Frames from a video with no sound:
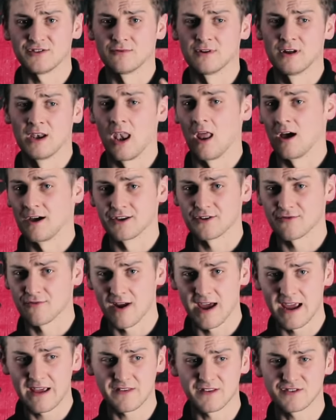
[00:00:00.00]
they do a light
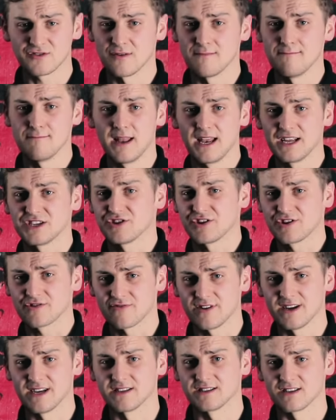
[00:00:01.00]
grey and they do a military
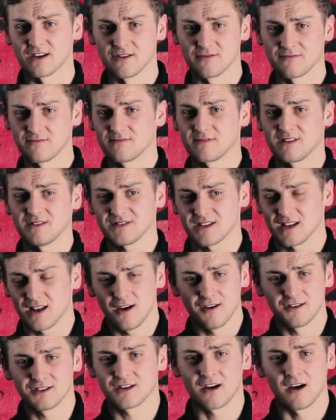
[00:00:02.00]
green, so there's
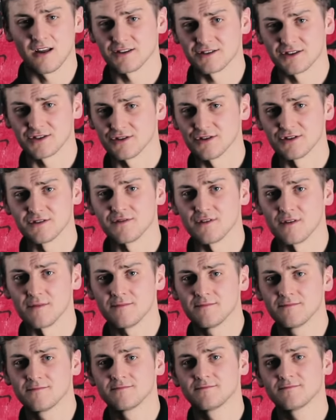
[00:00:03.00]
loads of colours to choose
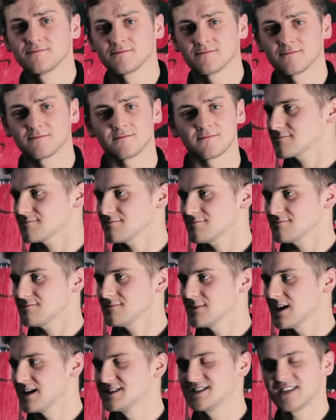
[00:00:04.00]
from.
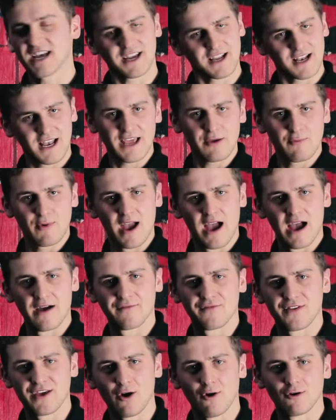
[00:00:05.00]
Secondly, we
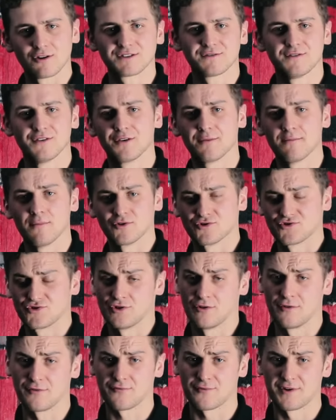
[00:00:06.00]
have the Oxford
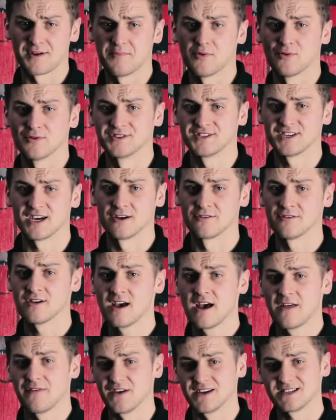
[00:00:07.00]
Montreal 3.0.
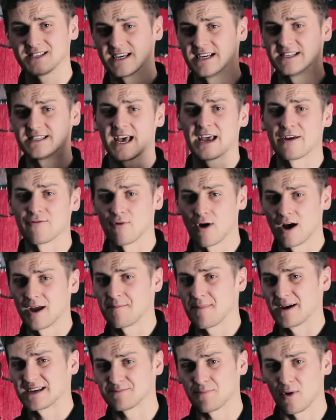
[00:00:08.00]
This is a
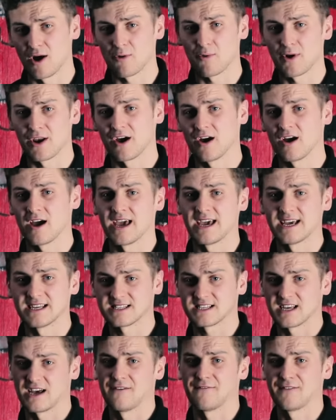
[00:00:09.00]
Ride Best Buy winner.
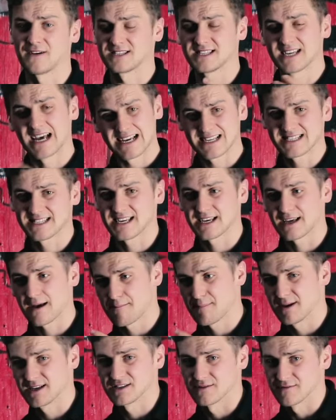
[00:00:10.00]
It's a
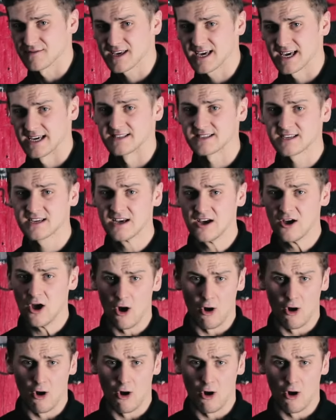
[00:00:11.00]
fantastic bit of kit.